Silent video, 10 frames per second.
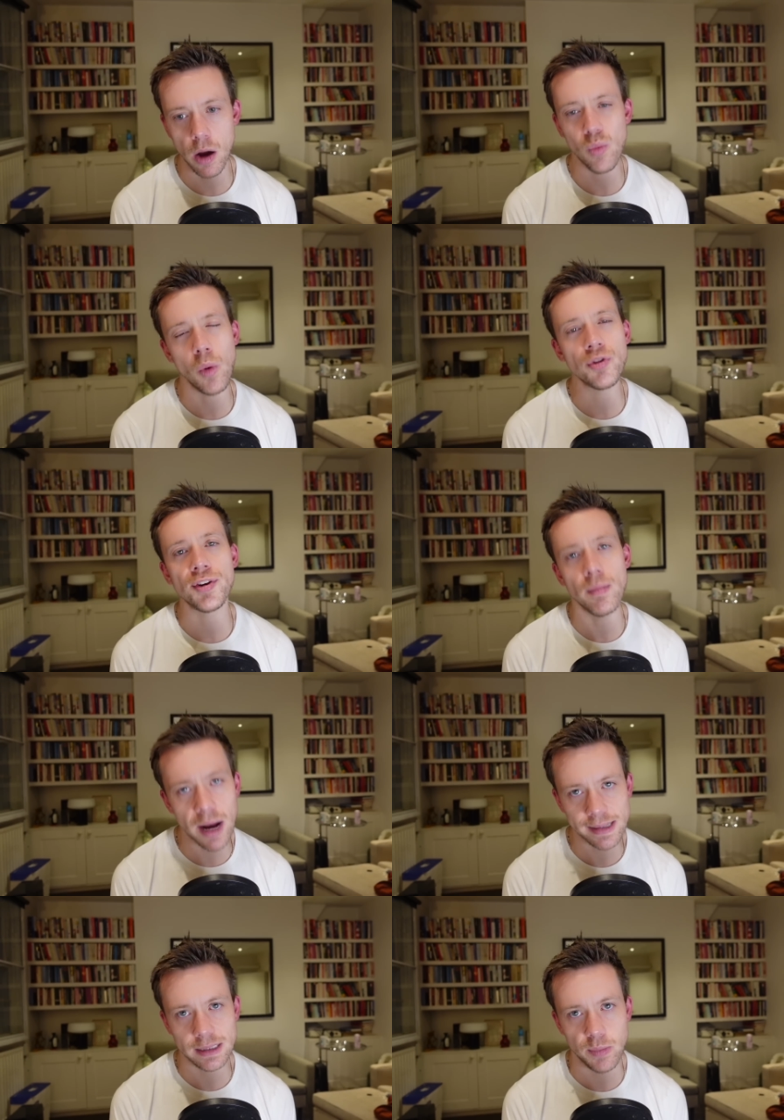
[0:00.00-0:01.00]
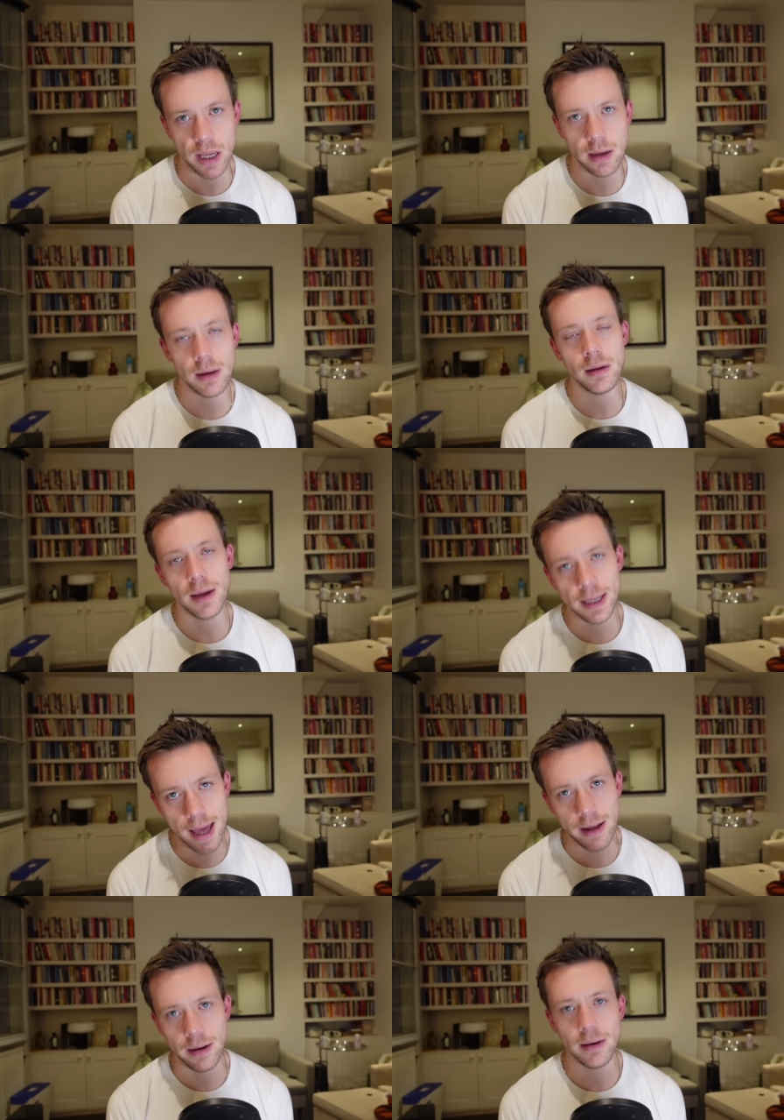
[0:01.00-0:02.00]
What would the demands be?
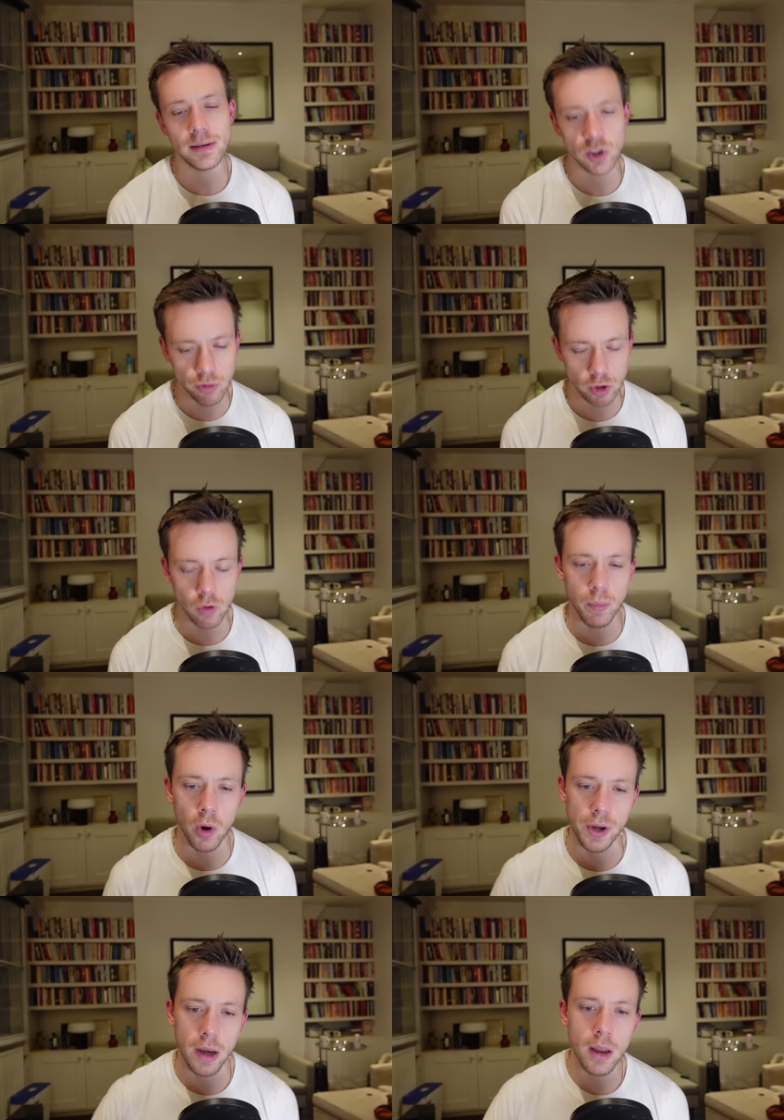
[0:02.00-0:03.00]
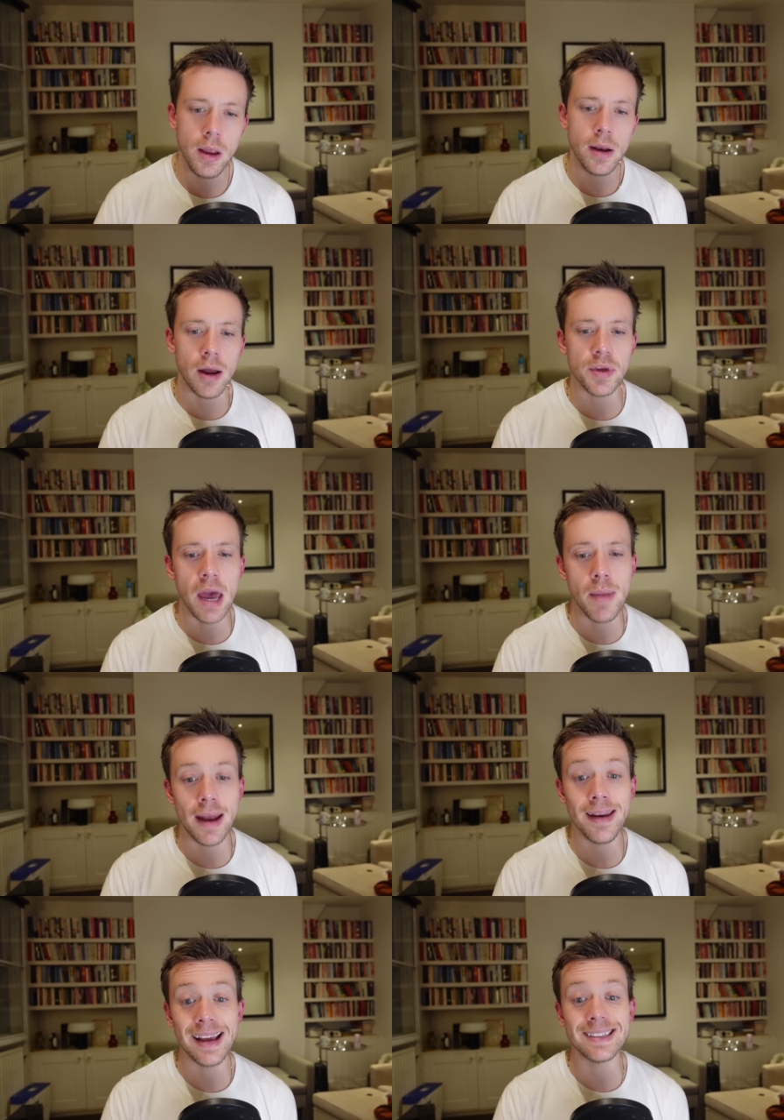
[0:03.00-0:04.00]
Again, it's a crucial point. Now,
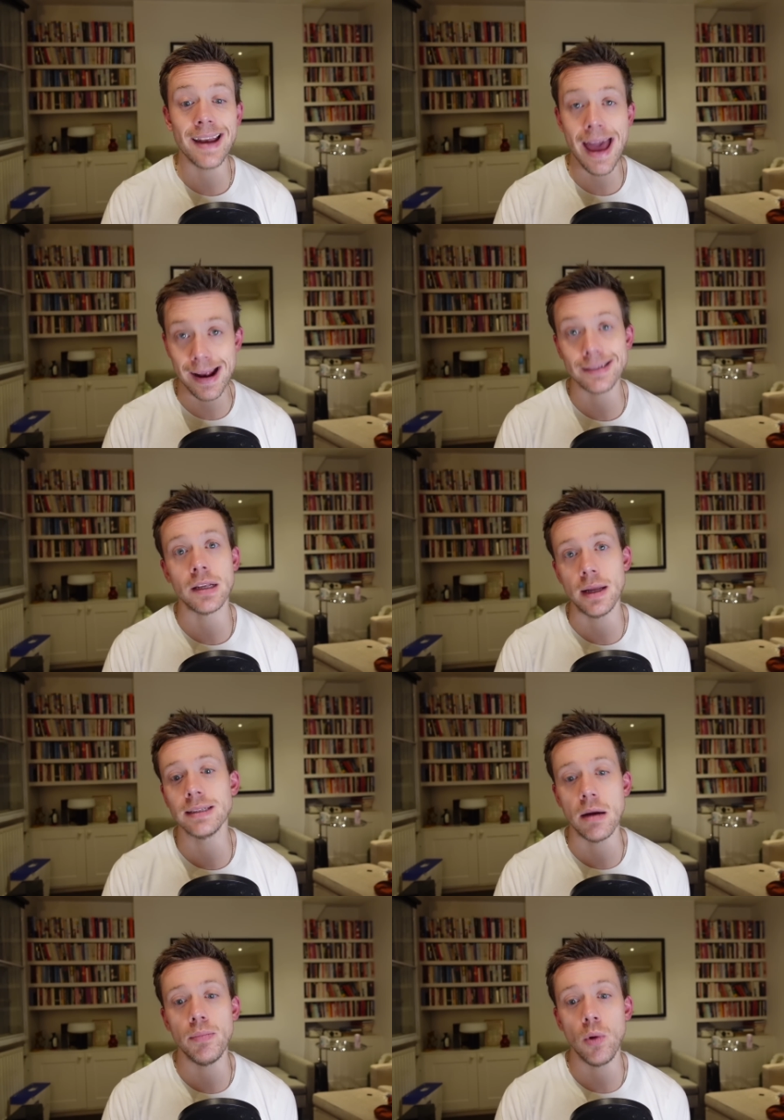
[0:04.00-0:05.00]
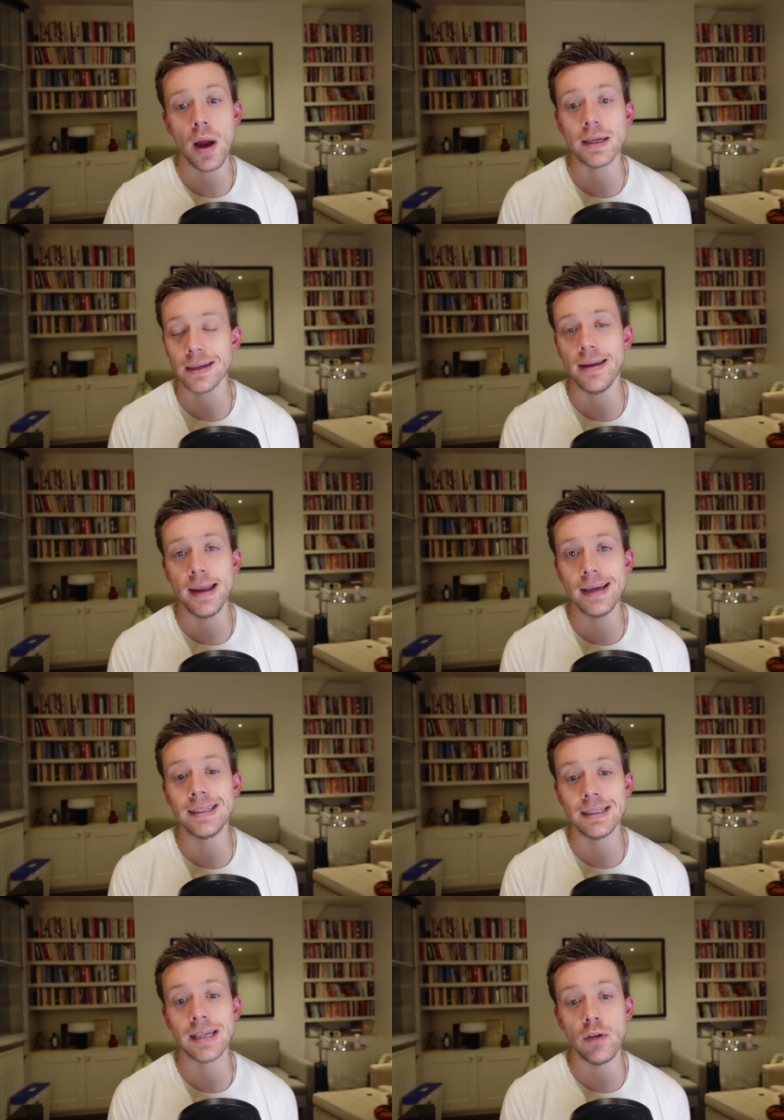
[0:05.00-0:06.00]
Yemen is an excellent example, actually, and it is
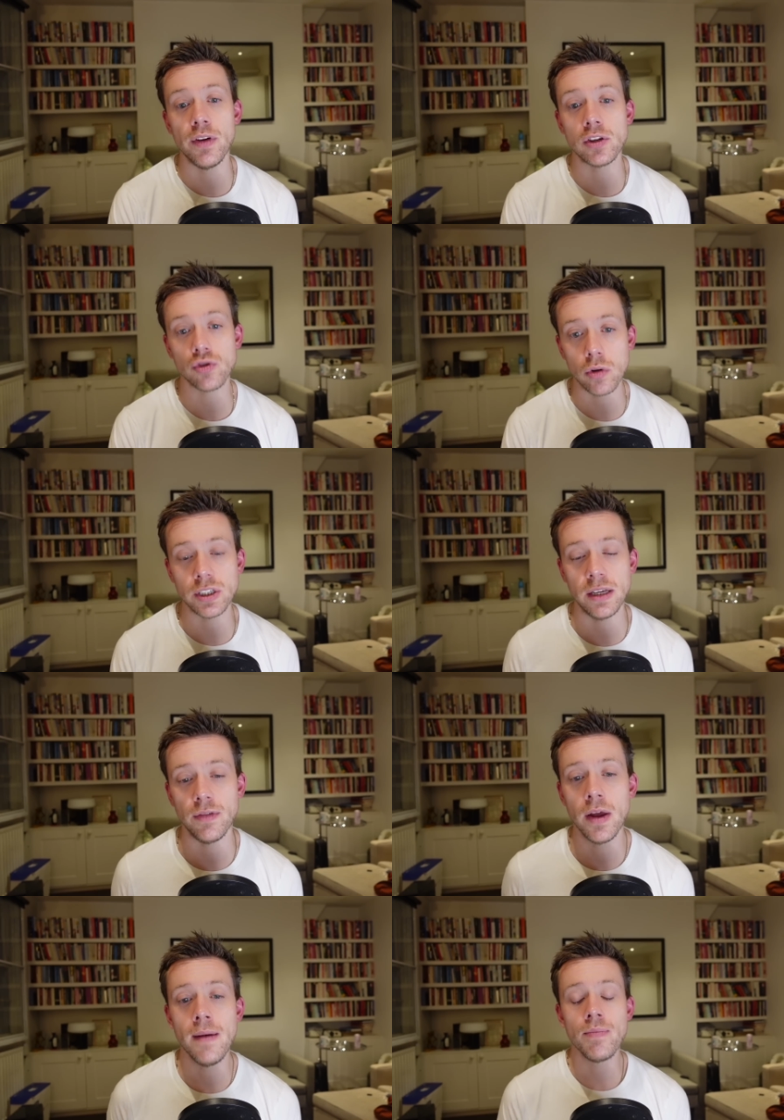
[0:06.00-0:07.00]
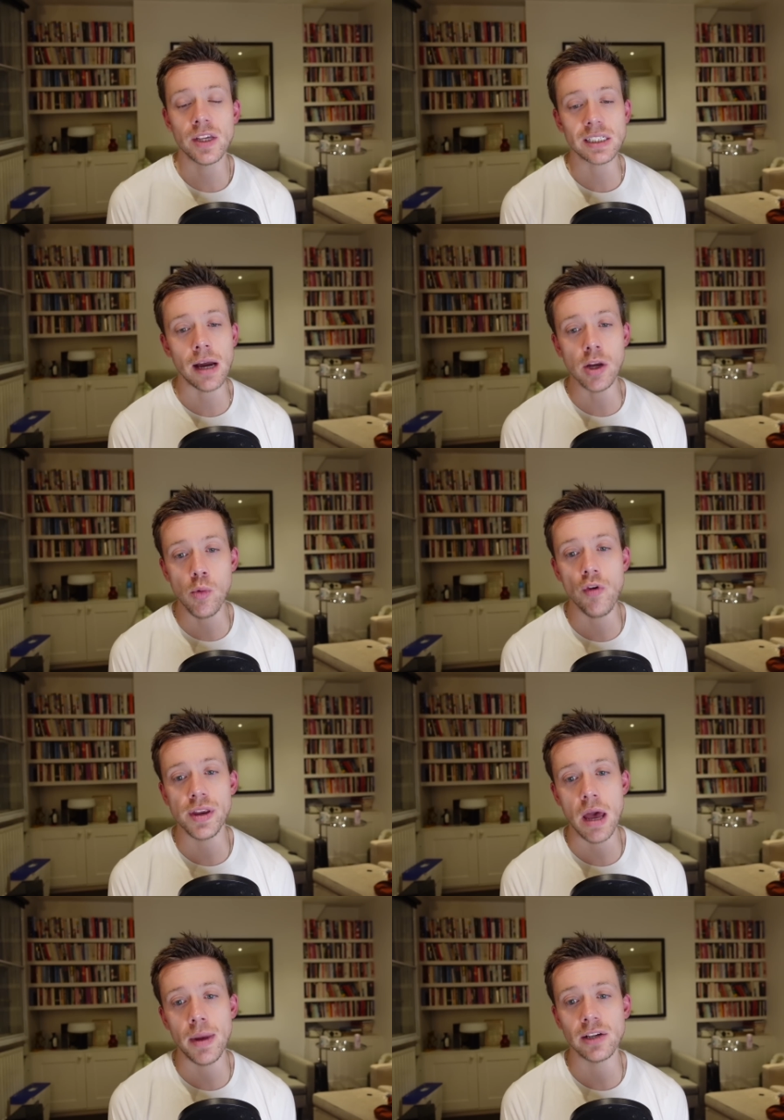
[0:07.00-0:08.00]
itself instructive. The Saudi war in
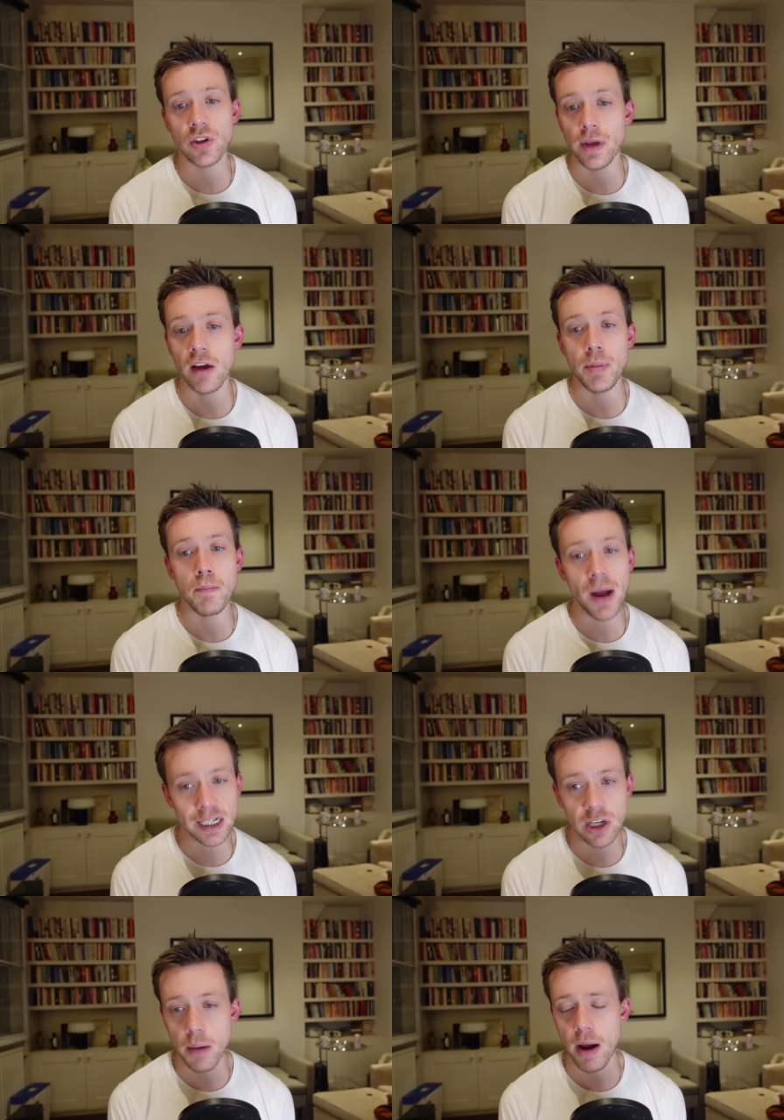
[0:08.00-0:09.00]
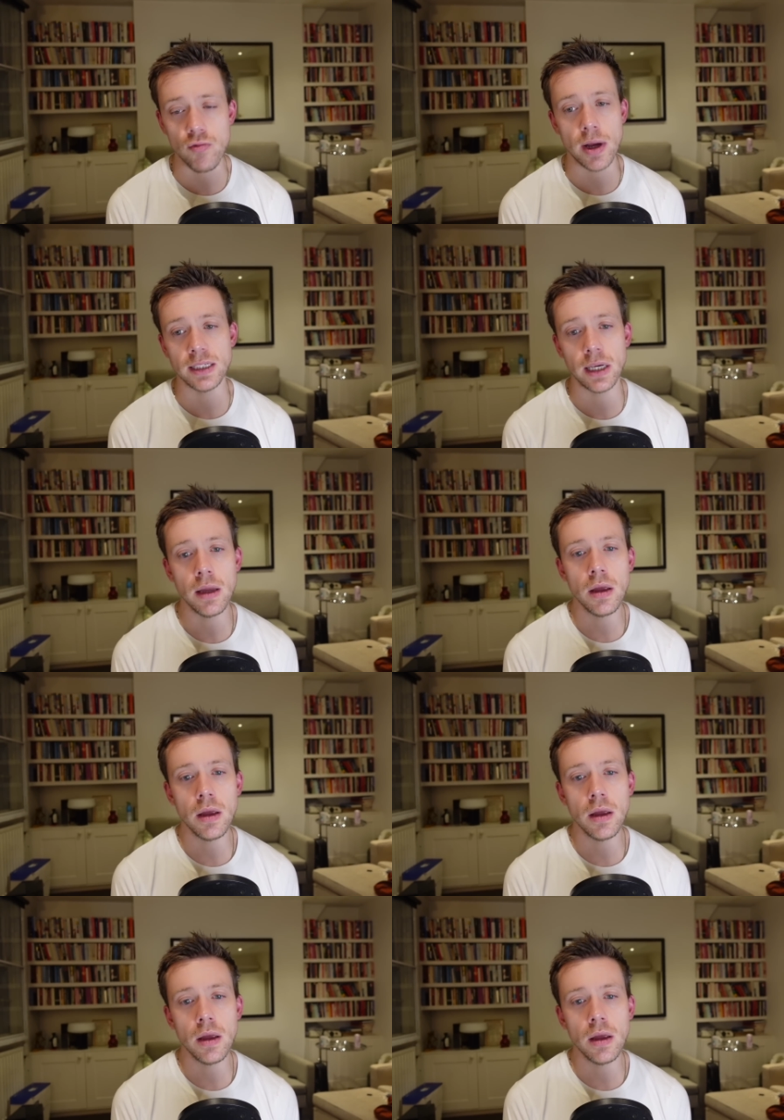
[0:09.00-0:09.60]
Yemen is something I've been passionate about raising,